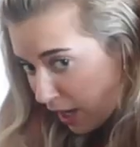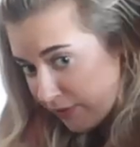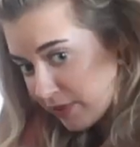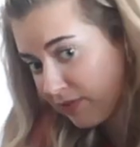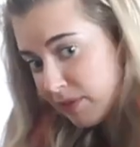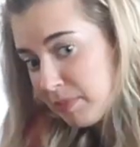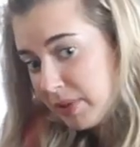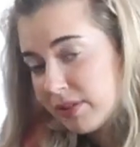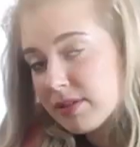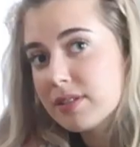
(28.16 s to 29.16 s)
I've never
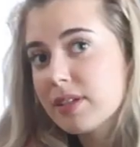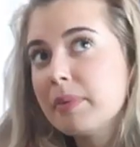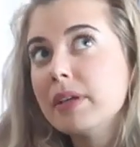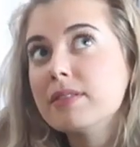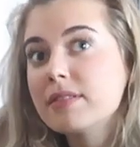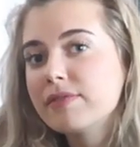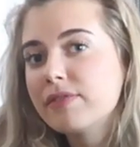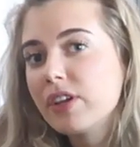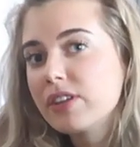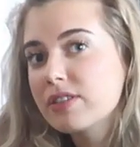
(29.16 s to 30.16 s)
built a piece of
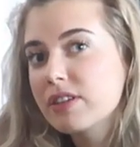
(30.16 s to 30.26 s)
furniture